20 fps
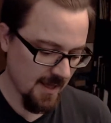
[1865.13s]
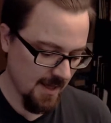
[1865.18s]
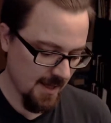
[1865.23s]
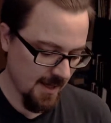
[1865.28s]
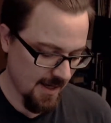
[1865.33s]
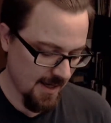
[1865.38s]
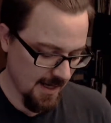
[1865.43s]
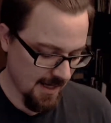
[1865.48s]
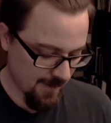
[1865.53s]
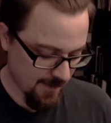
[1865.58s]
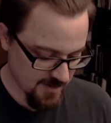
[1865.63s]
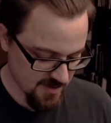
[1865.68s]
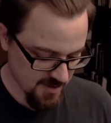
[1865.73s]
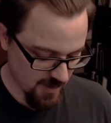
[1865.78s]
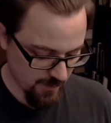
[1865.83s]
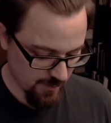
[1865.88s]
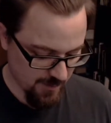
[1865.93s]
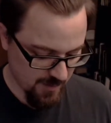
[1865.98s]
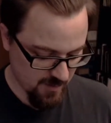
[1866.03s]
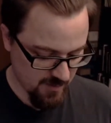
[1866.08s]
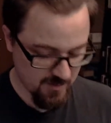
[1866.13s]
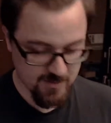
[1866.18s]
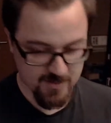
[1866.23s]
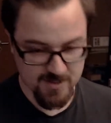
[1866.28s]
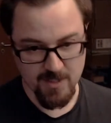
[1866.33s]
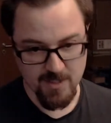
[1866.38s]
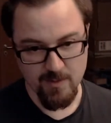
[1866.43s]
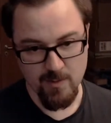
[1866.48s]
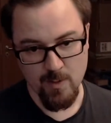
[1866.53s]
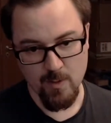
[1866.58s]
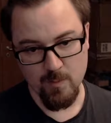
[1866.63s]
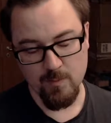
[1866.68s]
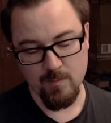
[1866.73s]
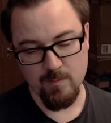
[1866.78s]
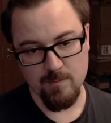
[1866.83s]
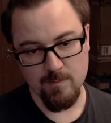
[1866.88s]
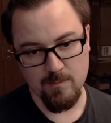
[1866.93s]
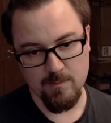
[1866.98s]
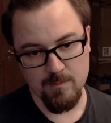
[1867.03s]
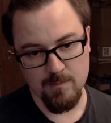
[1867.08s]
I'll start with Mutant Year Zero.
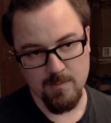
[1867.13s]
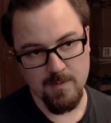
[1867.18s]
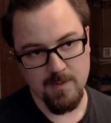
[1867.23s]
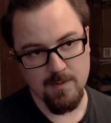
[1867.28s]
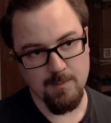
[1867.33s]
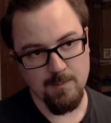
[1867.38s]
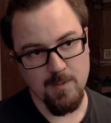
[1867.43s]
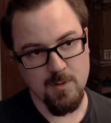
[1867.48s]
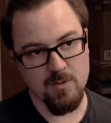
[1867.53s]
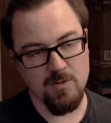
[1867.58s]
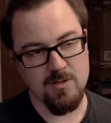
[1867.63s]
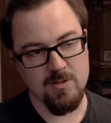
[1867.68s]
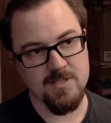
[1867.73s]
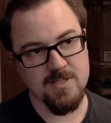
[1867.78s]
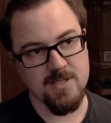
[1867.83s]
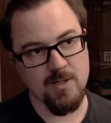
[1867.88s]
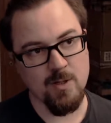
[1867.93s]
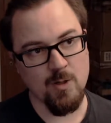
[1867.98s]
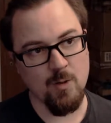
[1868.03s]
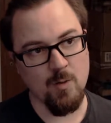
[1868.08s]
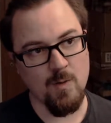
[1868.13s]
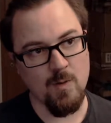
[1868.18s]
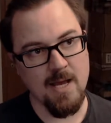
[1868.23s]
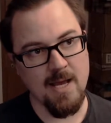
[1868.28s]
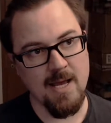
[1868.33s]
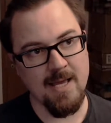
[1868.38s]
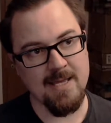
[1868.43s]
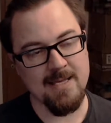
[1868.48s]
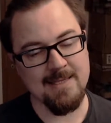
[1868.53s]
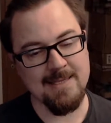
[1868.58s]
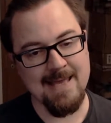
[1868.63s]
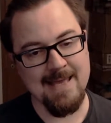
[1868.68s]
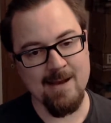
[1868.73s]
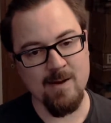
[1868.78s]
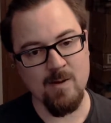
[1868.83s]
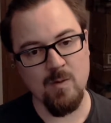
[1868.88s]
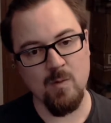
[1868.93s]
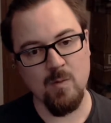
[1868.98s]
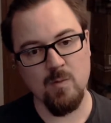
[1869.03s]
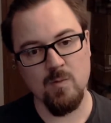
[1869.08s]
Mutant Year Zero, I
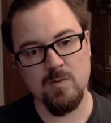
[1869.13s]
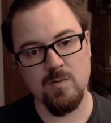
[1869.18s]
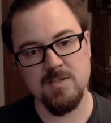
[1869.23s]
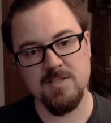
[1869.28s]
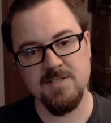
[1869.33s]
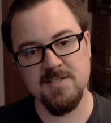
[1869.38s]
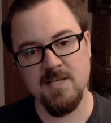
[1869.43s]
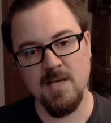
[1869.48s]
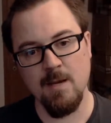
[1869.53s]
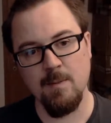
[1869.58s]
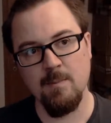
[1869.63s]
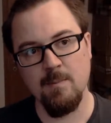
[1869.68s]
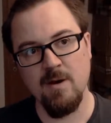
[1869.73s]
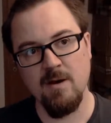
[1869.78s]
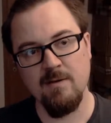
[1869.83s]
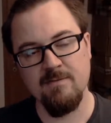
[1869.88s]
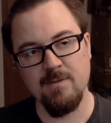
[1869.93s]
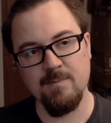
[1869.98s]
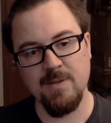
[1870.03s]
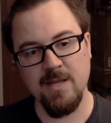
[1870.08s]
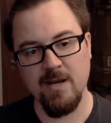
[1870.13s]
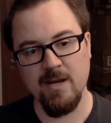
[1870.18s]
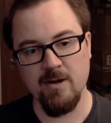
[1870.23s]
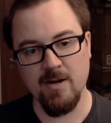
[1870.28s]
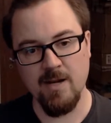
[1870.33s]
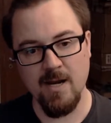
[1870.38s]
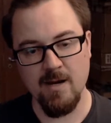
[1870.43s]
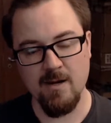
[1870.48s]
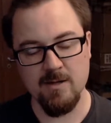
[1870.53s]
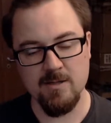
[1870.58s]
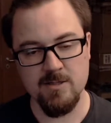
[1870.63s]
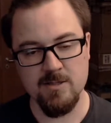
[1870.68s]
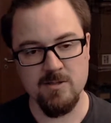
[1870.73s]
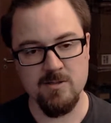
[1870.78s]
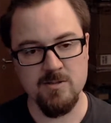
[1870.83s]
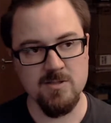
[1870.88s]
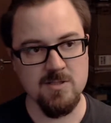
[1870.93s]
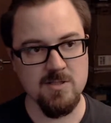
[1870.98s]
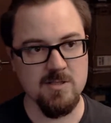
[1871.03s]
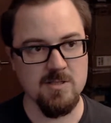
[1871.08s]
allow some of the player
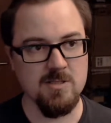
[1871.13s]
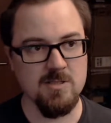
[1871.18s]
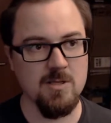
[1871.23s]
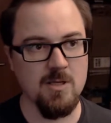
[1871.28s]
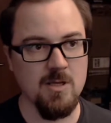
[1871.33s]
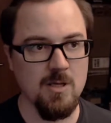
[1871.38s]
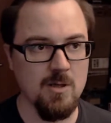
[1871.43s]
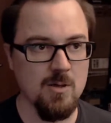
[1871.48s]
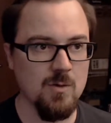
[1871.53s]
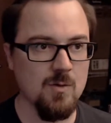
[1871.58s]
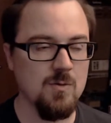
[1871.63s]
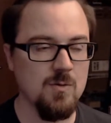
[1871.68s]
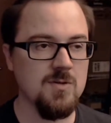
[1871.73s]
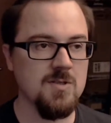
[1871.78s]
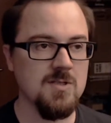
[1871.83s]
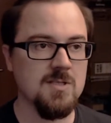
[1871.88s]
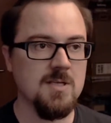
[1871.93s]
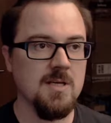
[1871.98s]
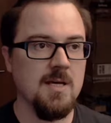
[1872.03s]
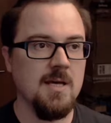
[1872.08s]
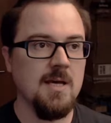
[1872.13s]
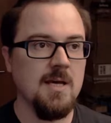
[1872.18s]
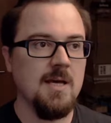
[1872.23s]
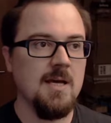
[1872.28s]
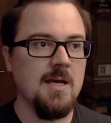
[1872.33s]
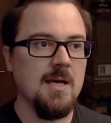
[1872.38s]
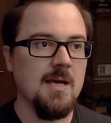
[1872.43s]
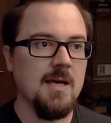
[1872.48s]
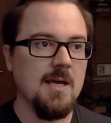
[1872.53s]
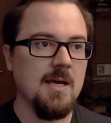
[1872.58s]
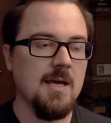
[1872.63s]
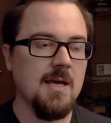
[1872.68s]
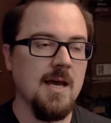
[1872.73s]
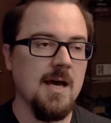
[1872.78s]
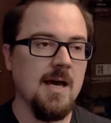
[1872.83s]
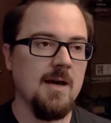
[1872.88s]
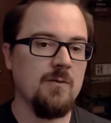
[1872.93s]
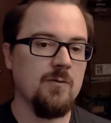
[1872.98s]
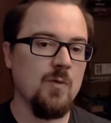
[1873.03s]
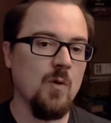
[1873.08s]
characters to use
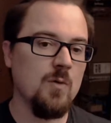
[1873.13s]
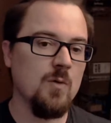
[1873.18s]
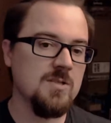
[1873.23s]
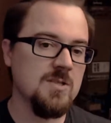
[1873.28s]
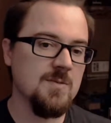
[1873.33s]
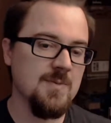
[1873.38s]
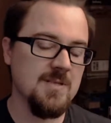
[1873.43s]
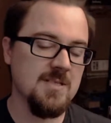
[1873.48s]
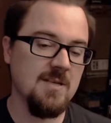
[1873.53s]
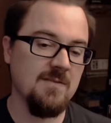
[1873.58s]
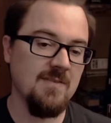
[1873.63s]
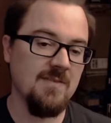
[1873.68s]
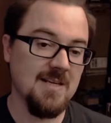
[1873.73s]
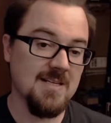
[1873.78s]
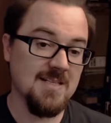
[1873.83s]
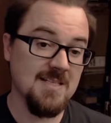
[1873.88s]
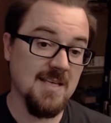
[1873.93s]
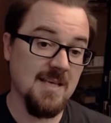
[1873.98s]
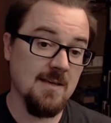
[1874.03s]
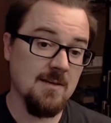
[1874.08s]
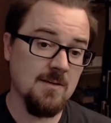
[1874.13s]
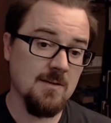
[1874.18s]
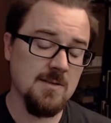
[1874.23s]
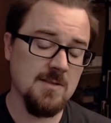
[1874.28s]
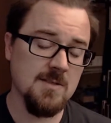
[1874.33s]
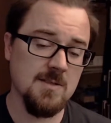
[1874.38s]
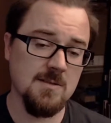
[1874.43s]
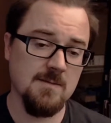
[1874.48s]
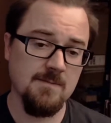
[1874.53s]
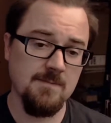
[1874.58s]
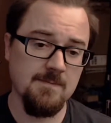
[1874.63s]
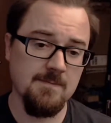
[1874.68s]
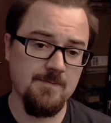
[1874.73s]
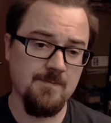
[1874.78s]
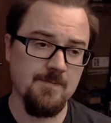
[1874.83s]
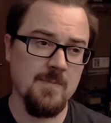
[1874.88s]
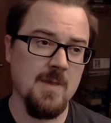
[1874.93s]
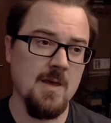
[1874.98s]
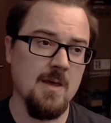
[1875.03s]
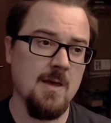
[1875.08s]
role-specific skills.
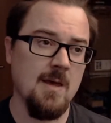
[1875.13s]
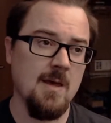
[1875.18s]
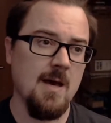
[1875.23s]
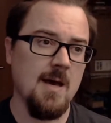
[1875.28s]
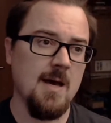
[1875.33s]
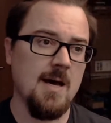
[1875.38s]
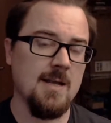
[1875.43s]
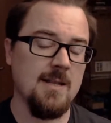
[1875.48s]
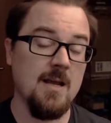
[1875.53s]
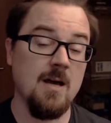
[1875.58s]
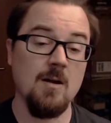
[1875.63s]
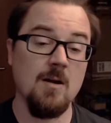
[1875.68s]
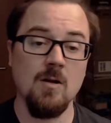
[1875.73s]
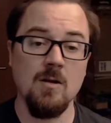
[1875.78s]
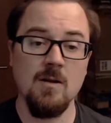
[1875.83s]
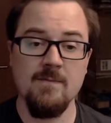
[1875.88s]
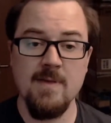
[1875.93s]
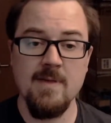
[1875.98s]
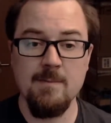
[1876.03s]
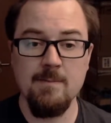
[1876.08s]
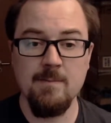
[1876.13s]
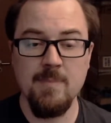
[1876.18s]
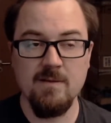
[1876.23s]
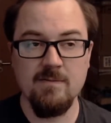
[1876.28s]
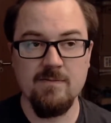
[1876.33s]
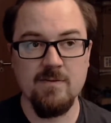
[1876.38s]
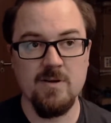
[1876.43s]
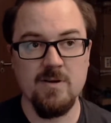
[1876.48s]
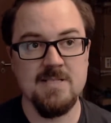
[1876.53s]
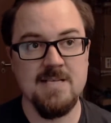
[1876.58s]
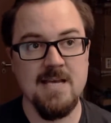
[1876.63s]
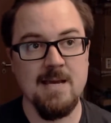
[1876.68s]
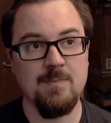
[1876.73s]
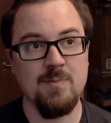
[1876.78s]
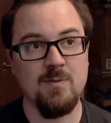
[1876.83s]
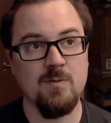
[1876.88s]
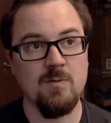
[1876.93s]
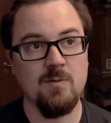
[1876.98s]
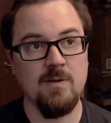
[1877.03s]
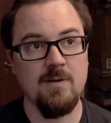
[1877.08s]
Not all of them, but for
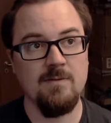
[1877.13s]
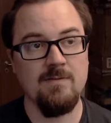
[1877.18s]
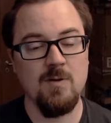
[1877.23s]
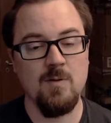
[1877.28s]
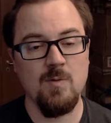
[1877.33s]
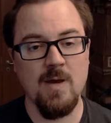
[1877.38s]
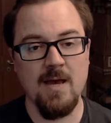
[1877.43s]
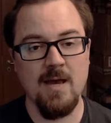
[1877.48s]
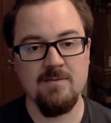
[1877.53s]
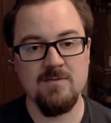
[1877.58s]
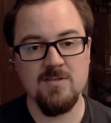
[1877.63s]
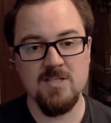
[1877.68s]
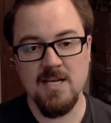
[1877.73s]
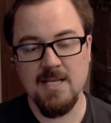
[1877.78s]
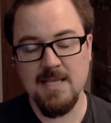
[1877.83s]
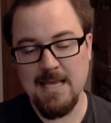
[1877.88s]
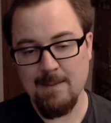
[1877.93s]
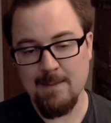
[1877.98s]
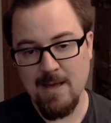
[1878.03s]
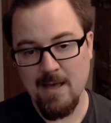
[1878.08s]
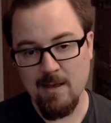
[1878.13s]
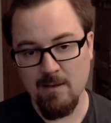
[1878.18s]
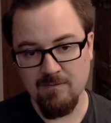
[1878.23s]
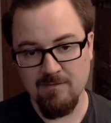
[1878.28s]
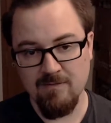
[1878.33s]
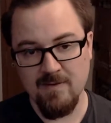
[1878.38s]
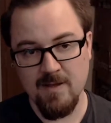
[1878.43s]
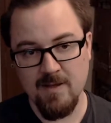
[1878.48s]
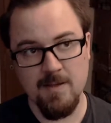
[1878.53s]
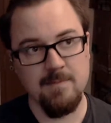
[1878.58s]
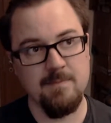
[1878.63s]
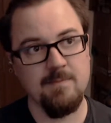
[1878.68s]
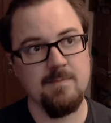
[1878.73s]
example, if you have GenLab Alpha,